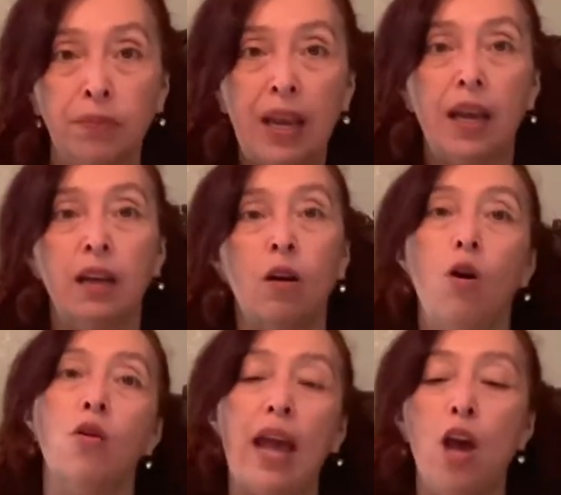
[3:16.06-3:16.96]
and go,
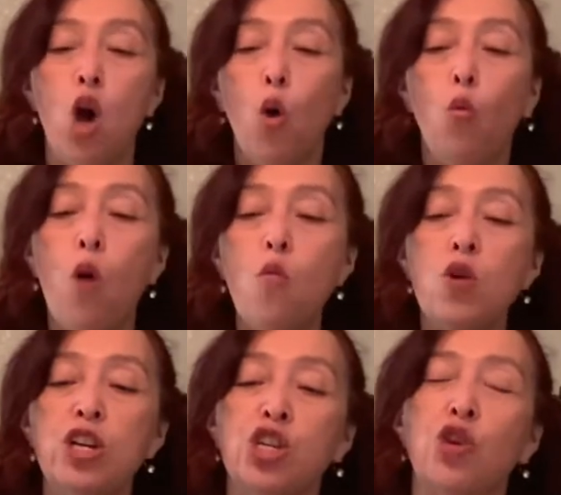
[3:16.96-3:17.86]
okay, what
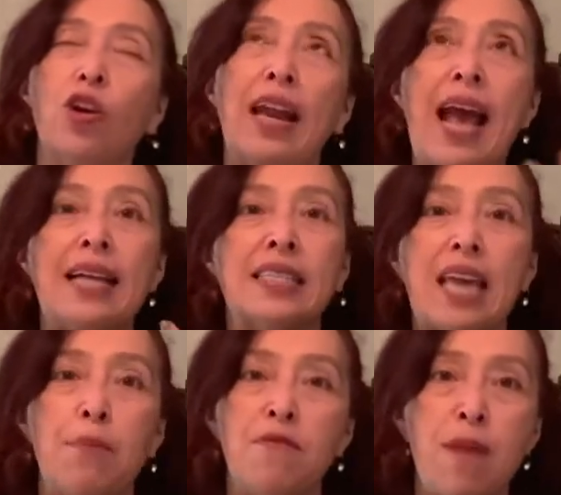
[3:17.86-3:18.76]
was your
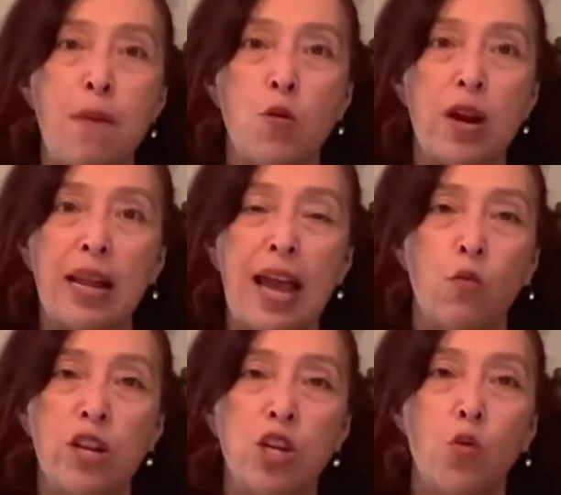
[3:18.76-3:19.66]
landscape of memory
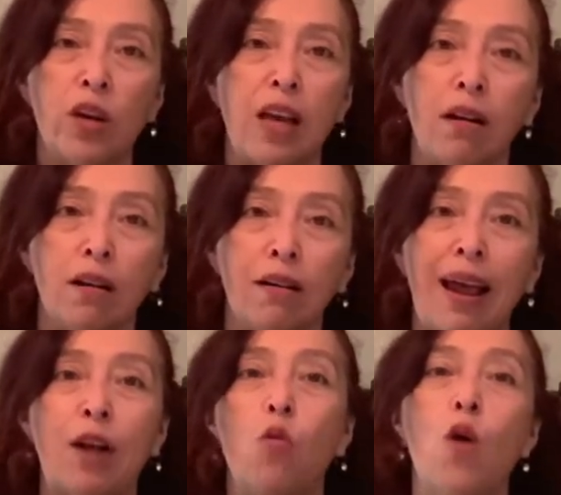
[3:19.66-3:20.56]
like when you were younger?
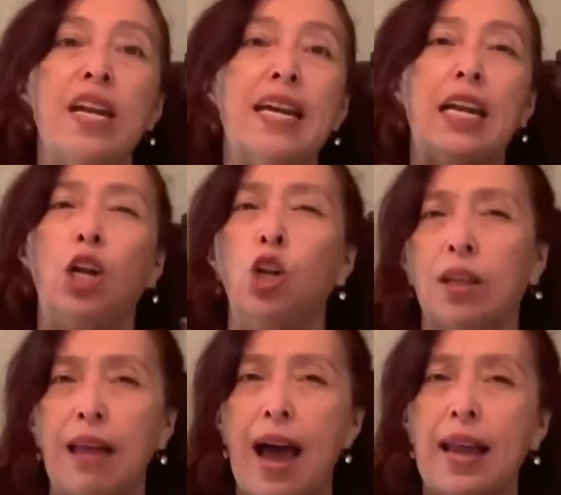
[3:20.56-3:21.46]
Like, what did it
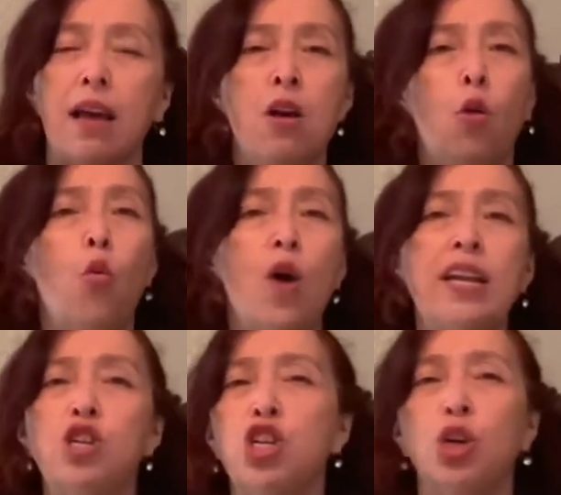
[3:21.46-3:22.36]
look like? What
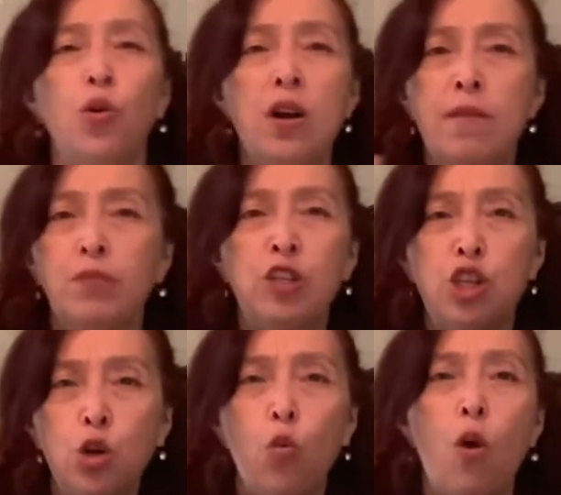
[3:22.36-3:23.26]
did you
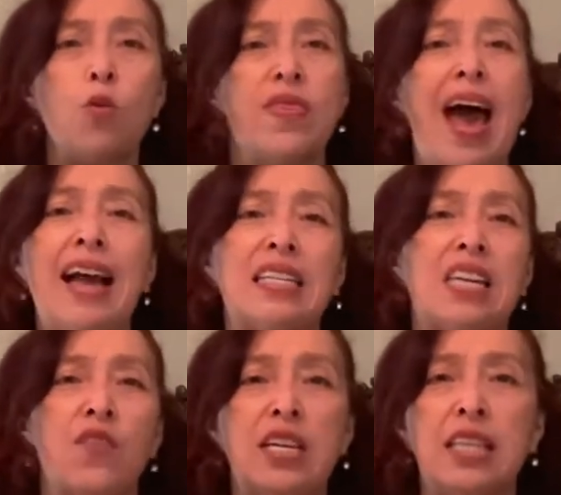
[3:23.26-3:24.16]
do? What were the
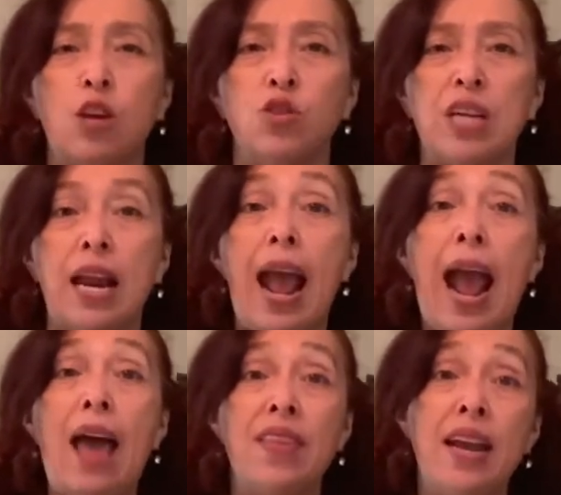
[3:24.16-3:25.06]
activities that you did?
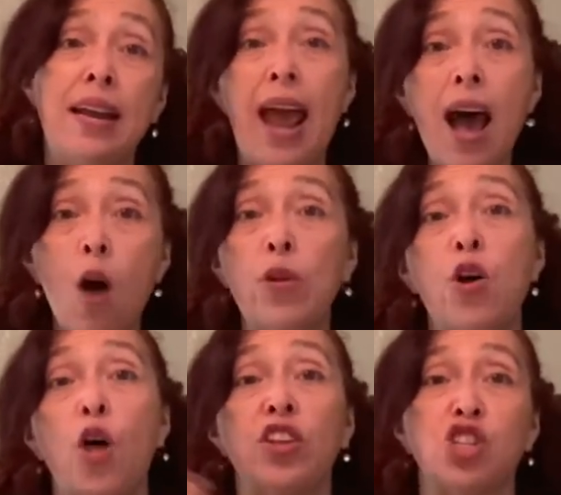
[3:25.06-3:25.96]
And then now
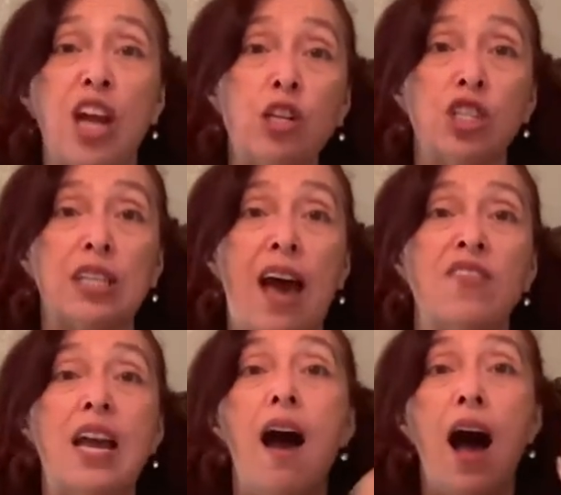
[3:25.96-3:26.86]
with all the changes,
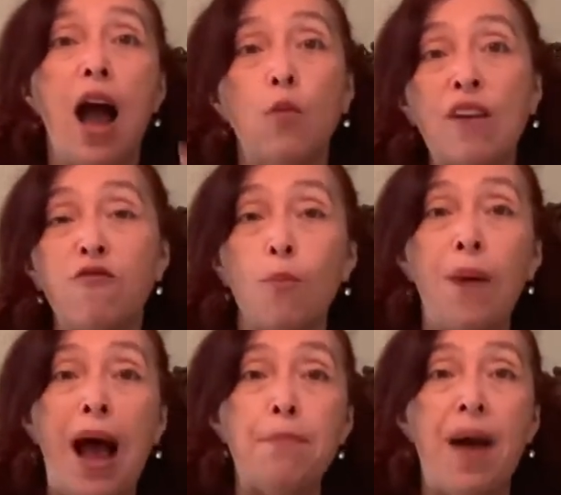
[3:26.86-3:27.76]
having Highway 4
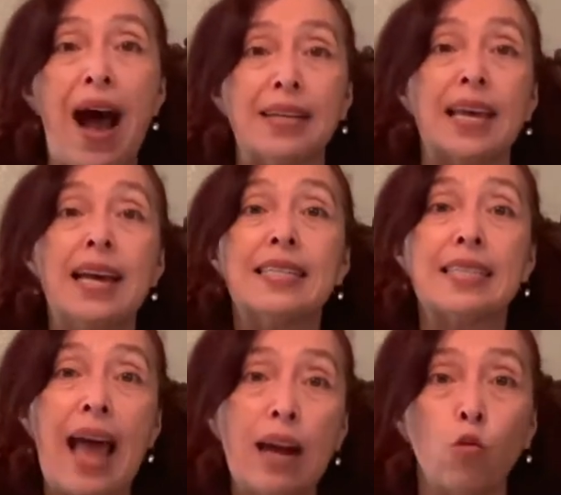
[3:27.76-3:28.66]
bypass,
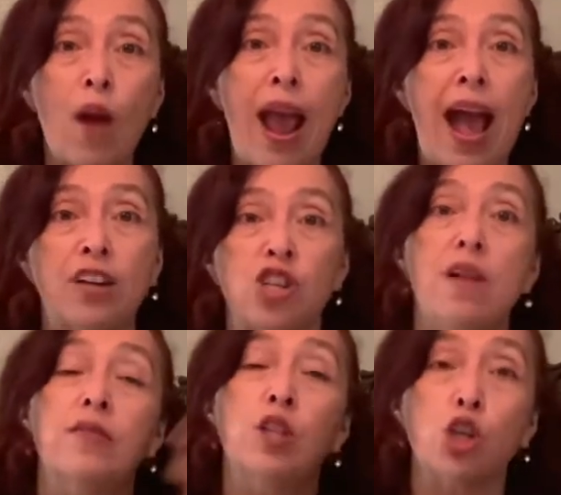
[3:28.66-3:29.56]
Slatton Ranch,
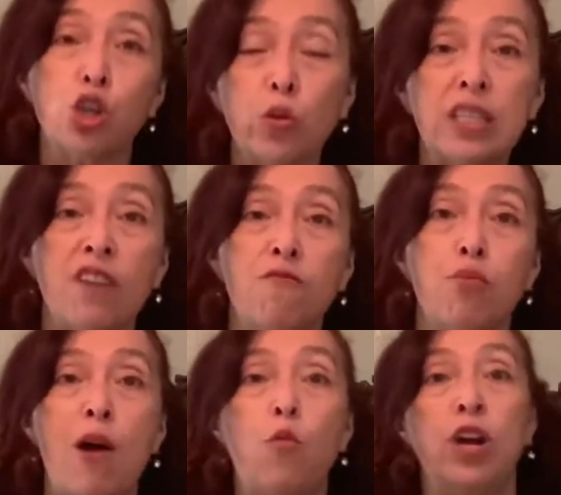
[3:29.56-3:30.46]
the streets of
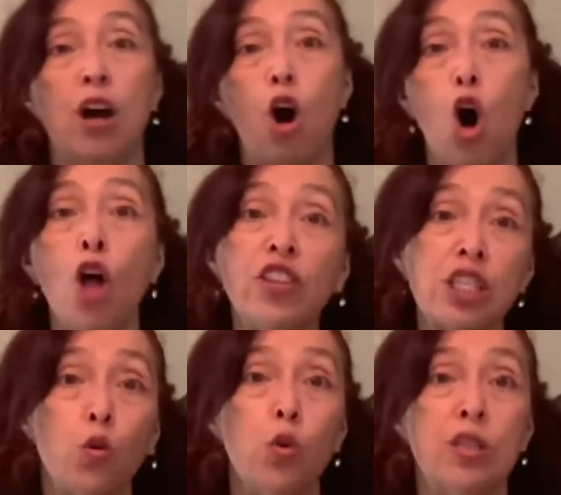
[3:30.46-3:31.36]
Brentwood, all the
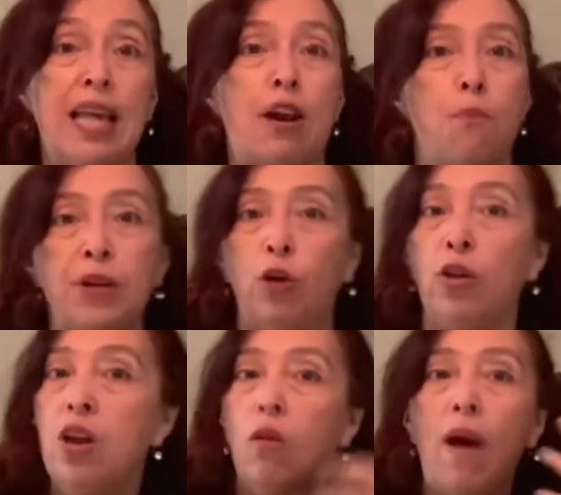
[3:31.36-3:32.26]
schools that are
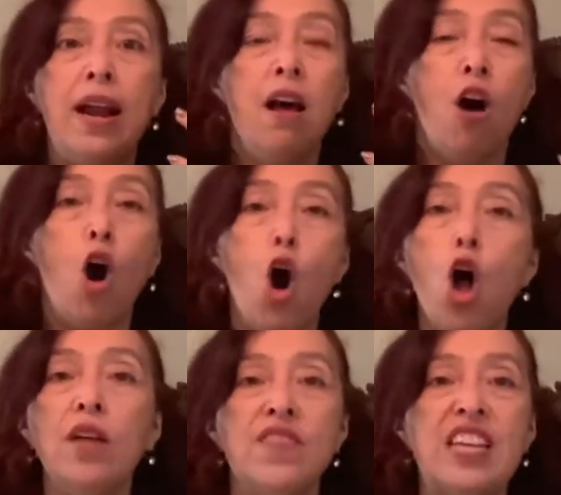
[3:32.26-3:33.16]
built, right?
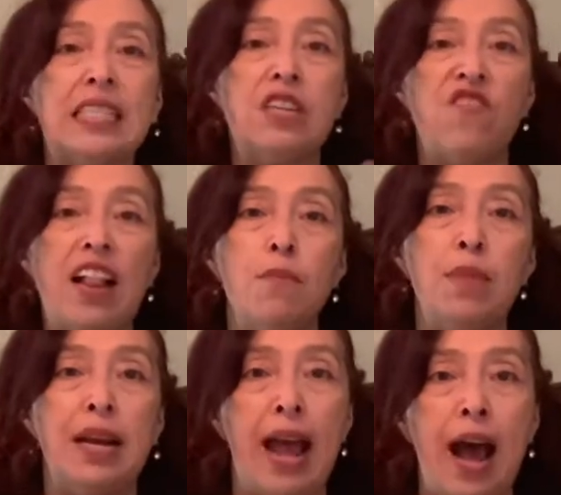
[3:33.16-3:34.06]
All of this
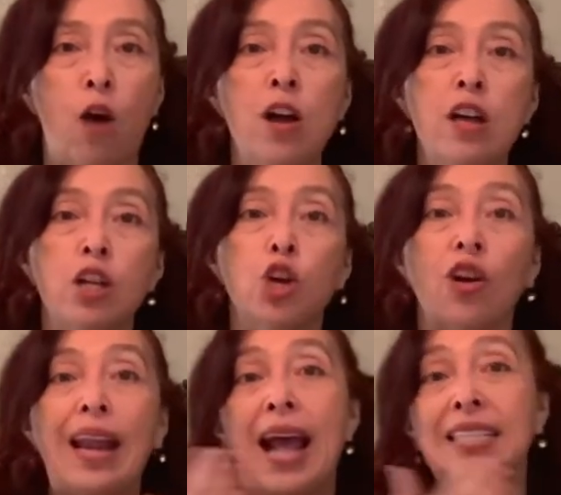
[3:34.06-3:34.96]
development now,
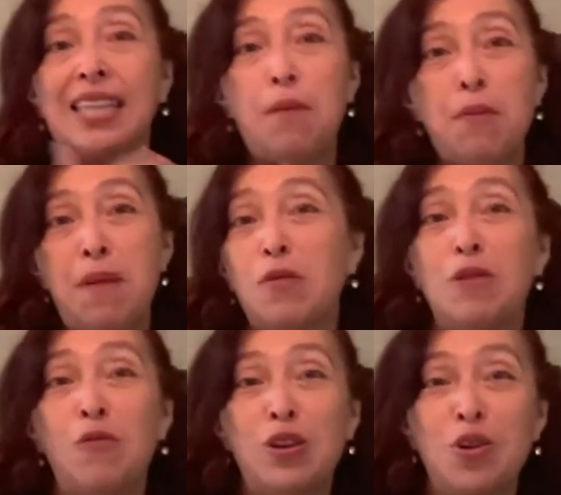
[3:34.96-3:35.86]
your landscape of
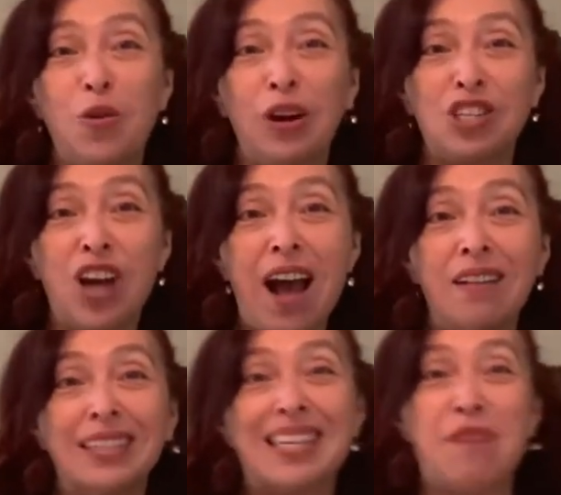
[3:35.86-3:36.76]
memory when you were a
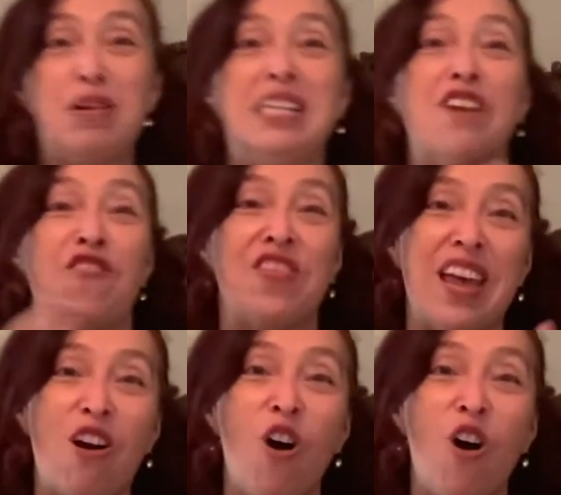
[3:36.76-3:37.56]
child is going to be different than